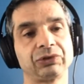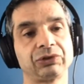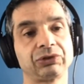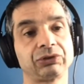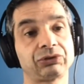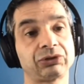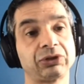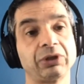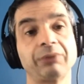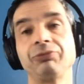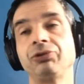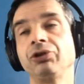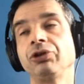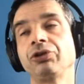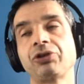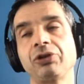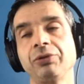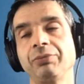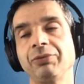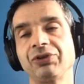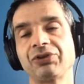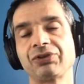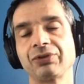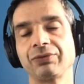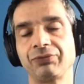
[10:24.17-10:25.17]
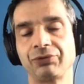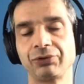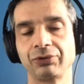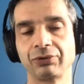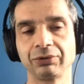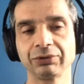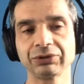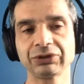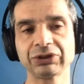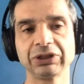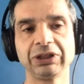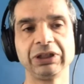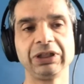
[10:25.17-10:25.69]
some documents of
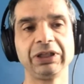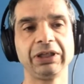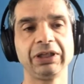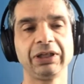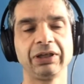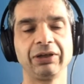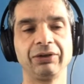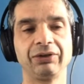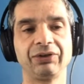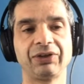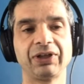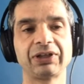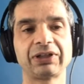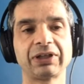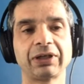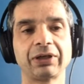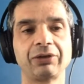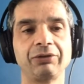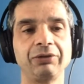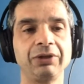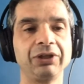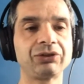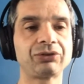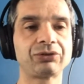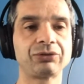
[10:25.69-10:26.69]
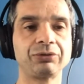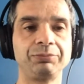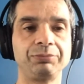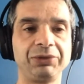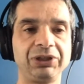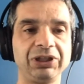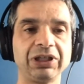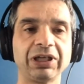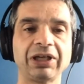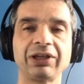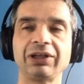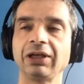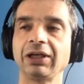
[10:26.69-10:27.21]
yours that are going to
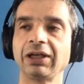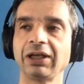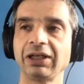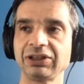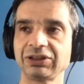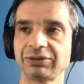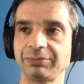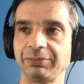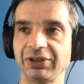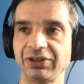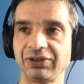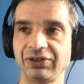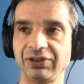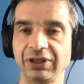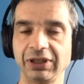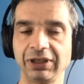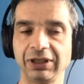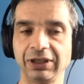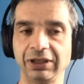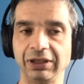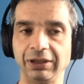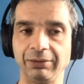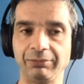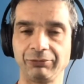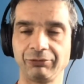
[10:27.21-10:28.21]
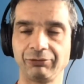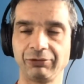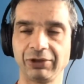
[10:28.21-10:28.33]
be analyzed by the LLM,